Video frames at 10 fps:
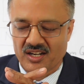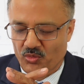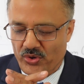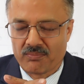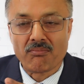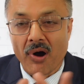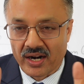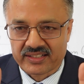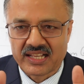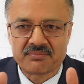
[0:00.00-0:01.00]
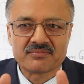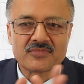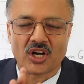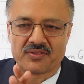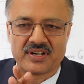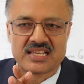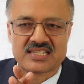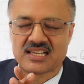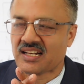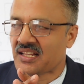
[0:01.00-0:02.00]
We mark them
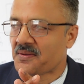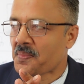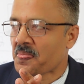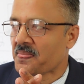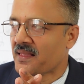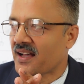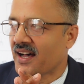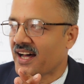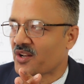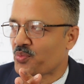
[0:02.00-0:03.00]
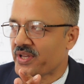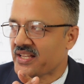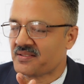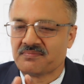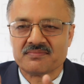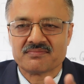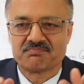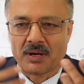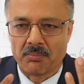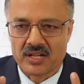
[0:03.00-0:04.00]
confidentially and we
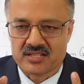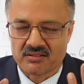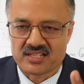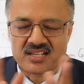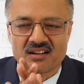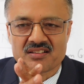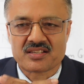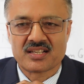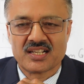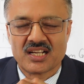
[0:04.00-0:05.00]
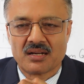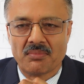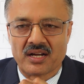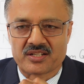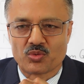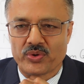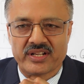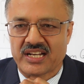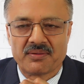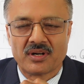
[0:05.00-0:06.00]
publish results, but we
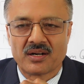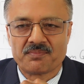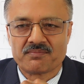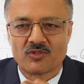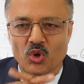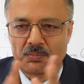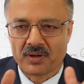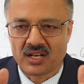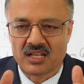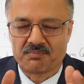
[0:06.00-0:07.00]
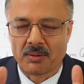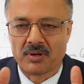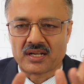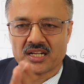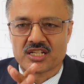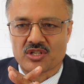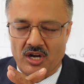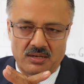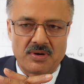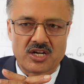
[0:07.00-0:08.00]
never openly publicly
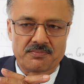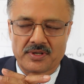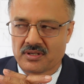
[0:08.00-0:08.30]
talk about